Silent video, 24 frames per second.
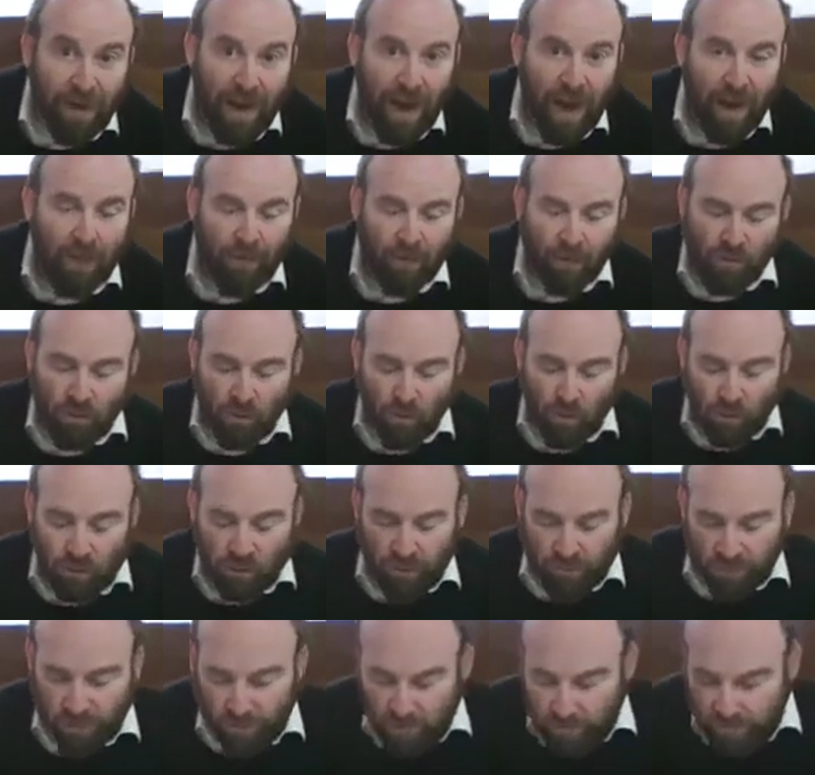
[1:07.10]
How much
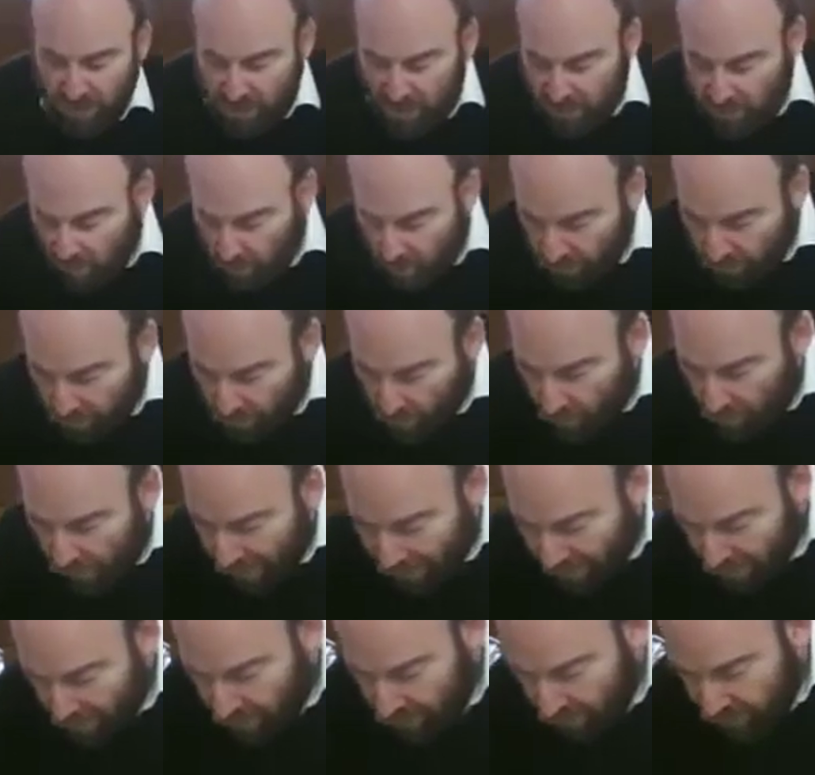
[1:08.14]
water do you need in order for the whole
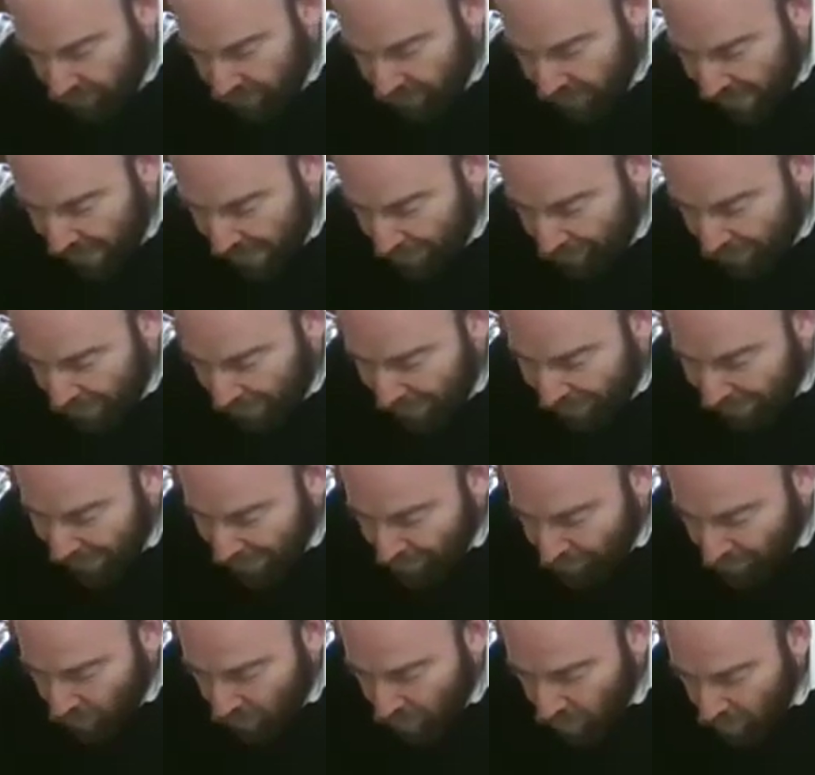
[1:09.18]
body to fit? Ama
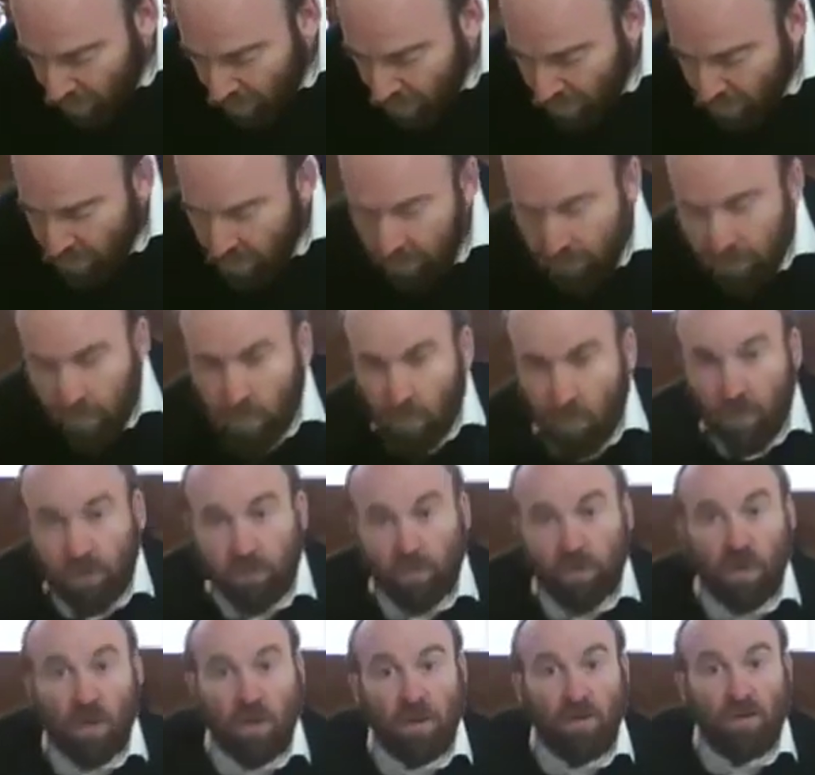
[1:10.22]
alama barum
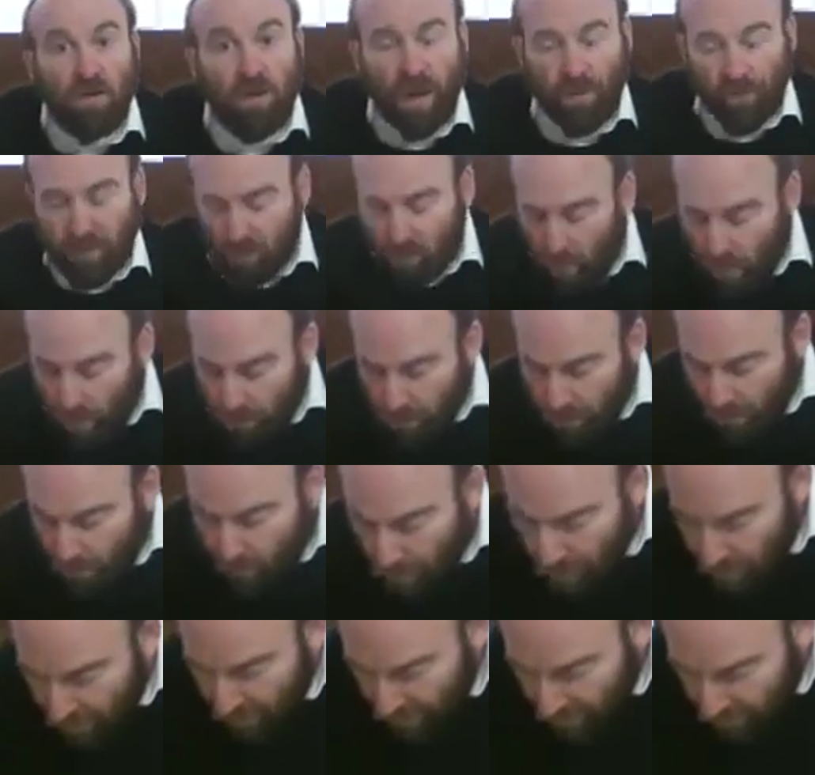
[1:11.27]
shalosh amos. 1 by
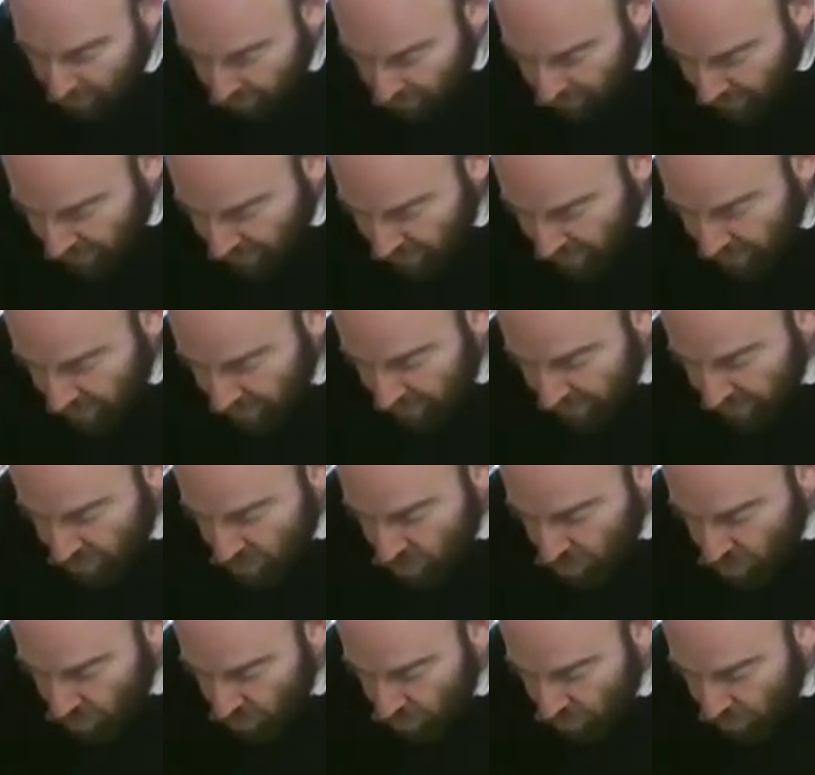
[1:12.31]
1 by 3.
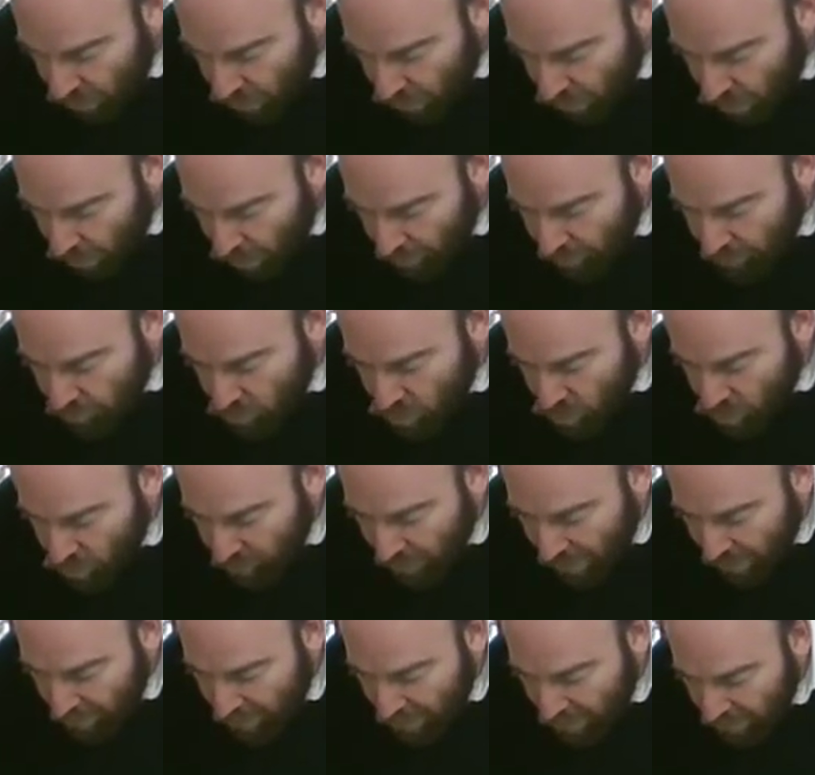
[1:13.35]
Shiur chachamim shiur
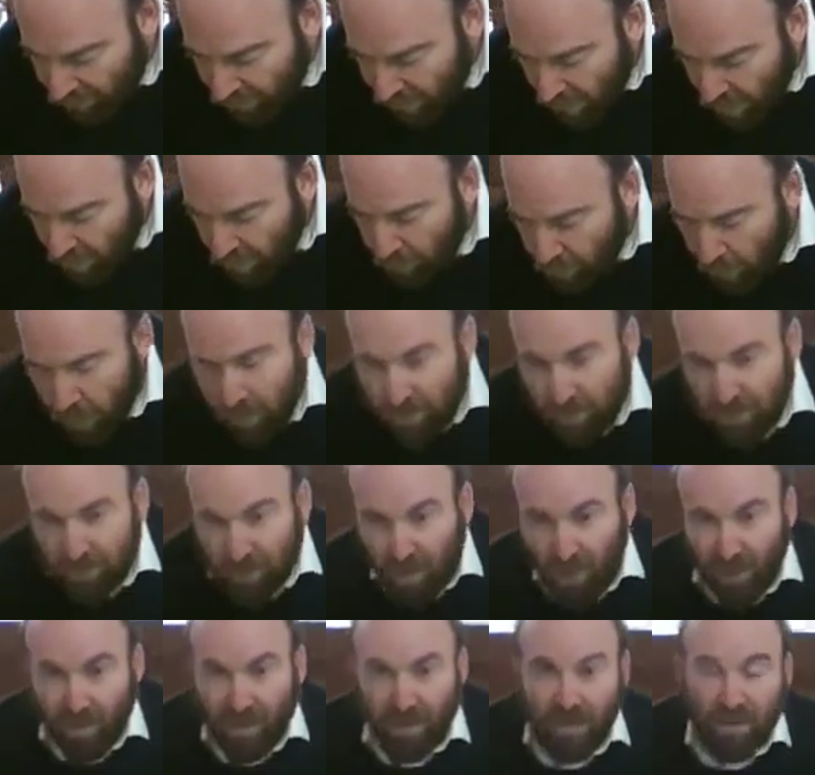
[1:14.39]
mei mikvah arbayim
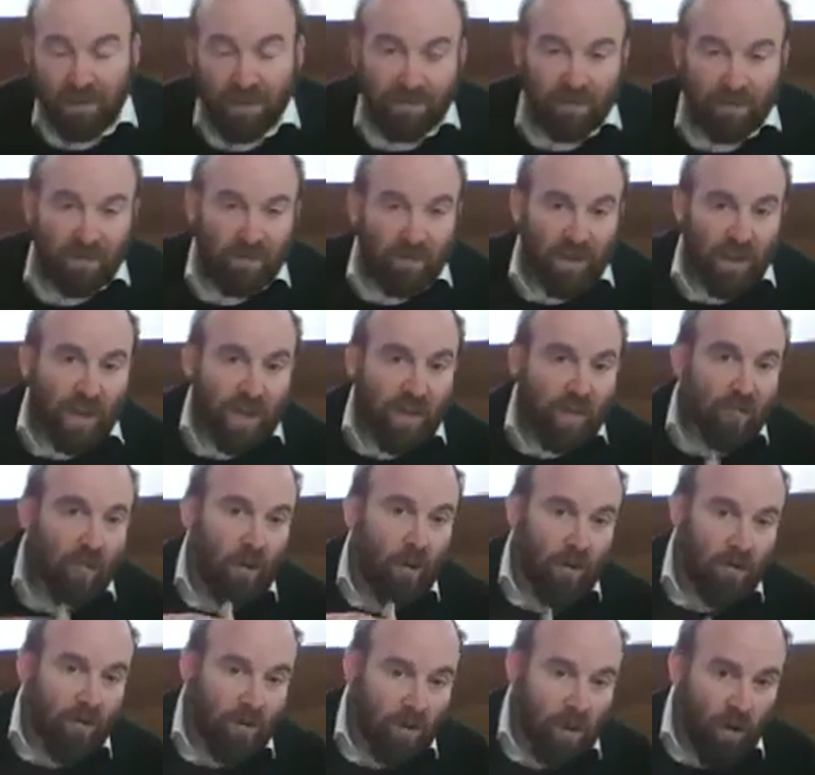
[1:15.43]
sa. So if you take
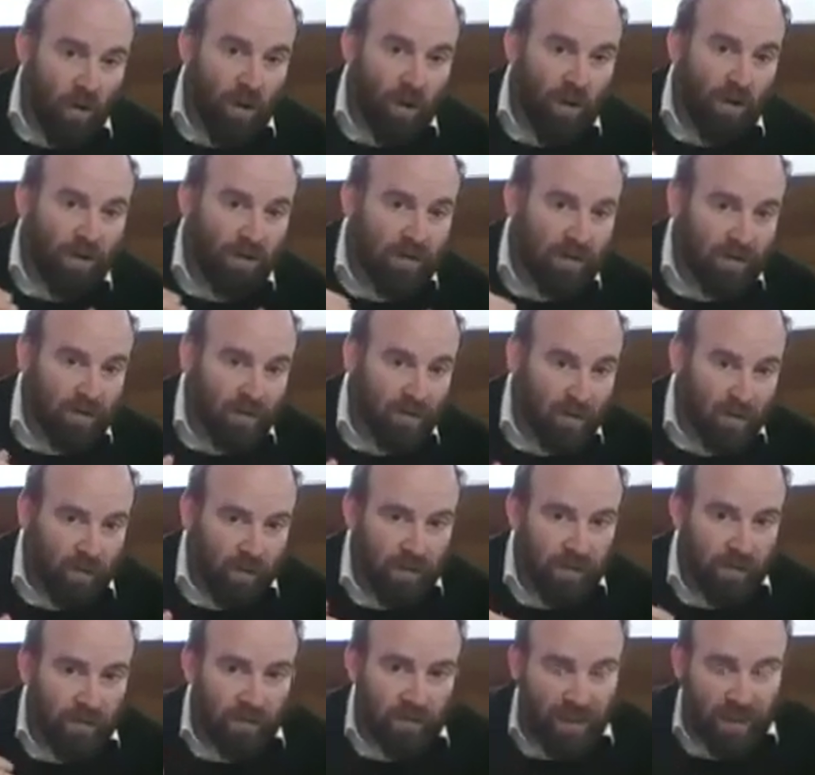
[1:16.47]
arbayim sa relative to
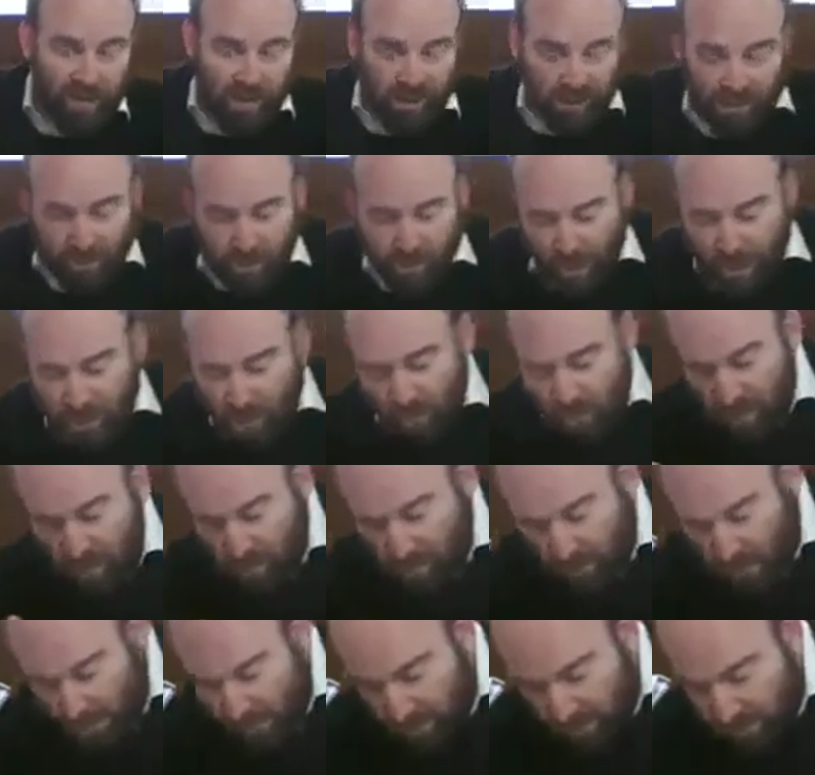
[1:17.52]
revius, you take these measurements
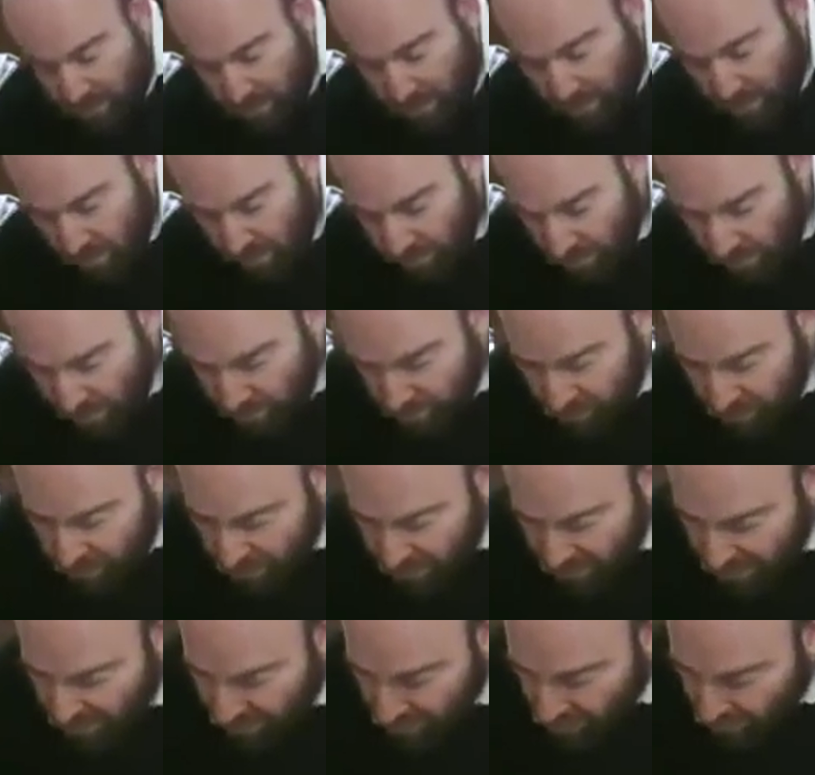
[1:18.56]
relative to the fingers, you
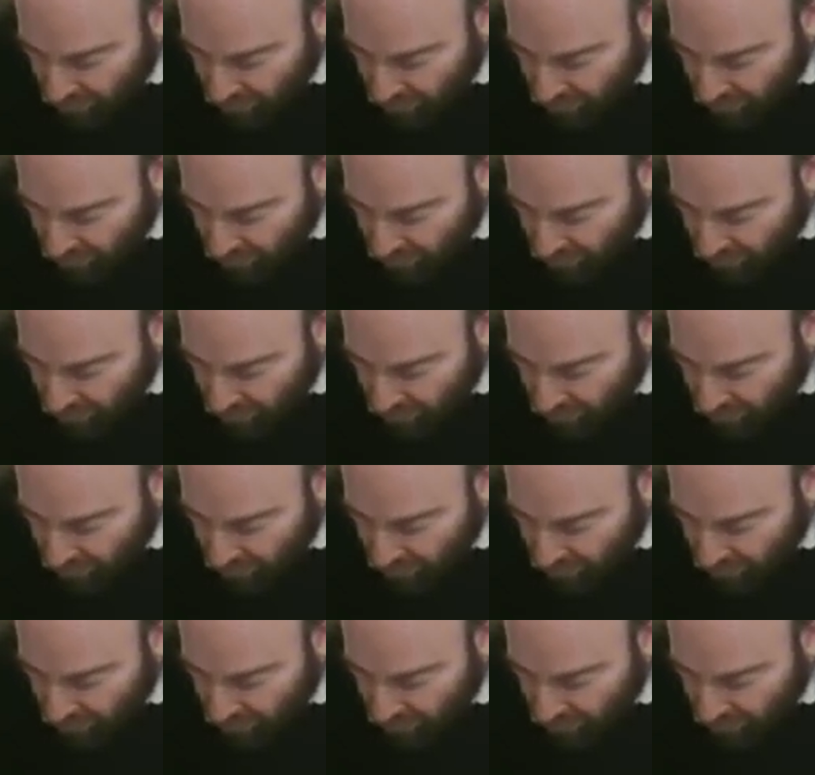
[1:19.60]
get to